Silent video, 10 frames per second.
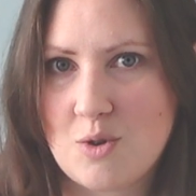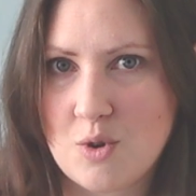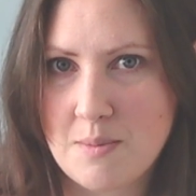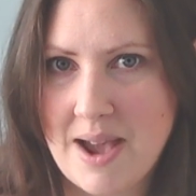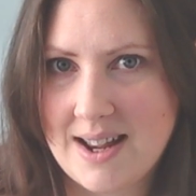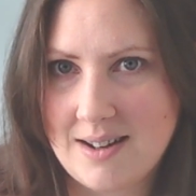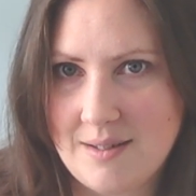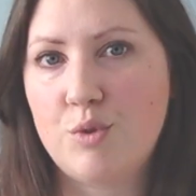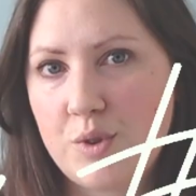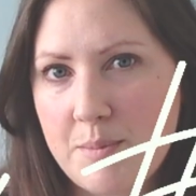or the
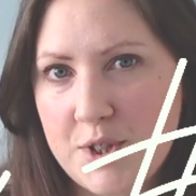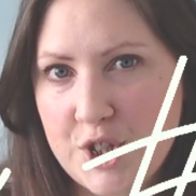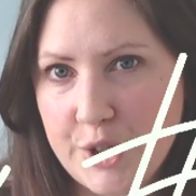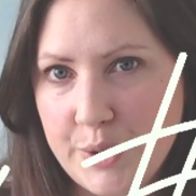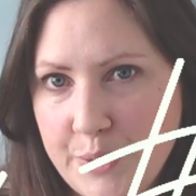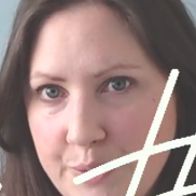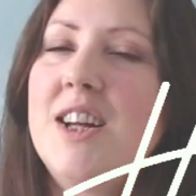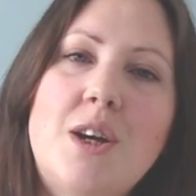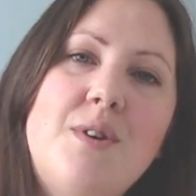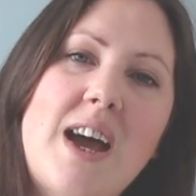pattern. Rule number 2,
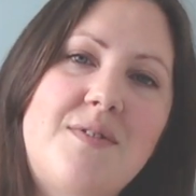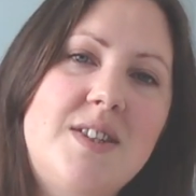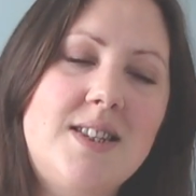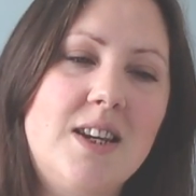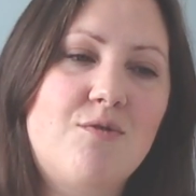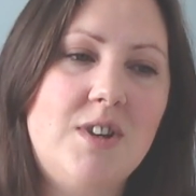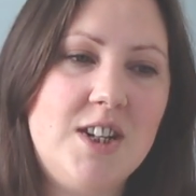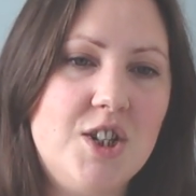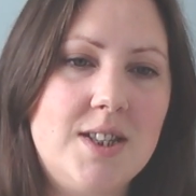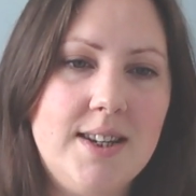I don't have to stick
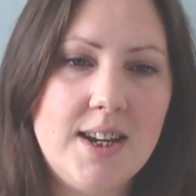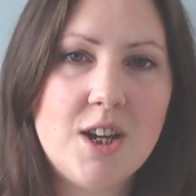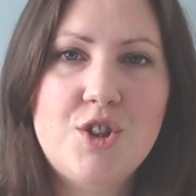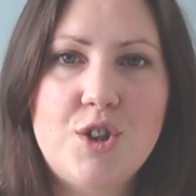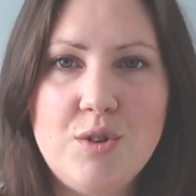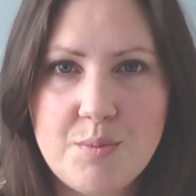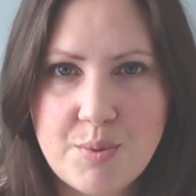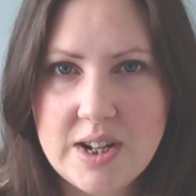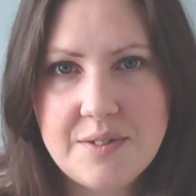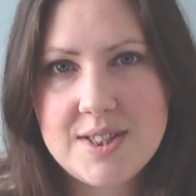religiously to the
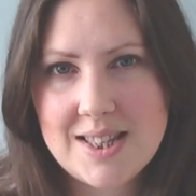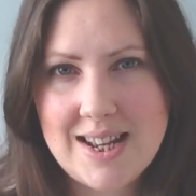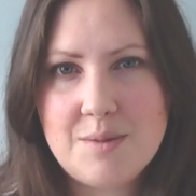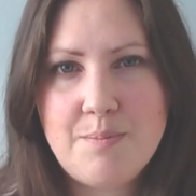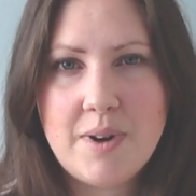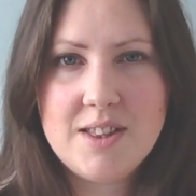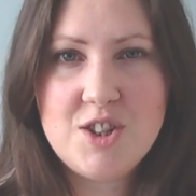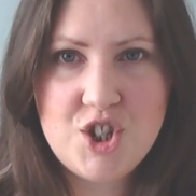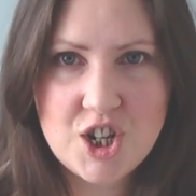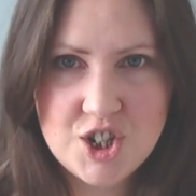brief set by
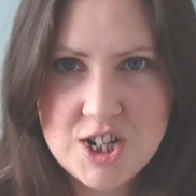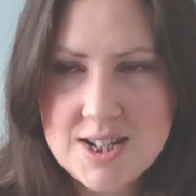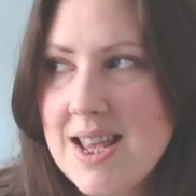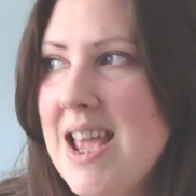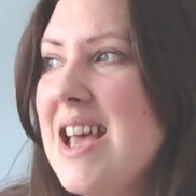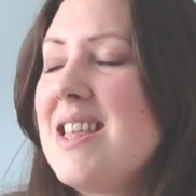the judges.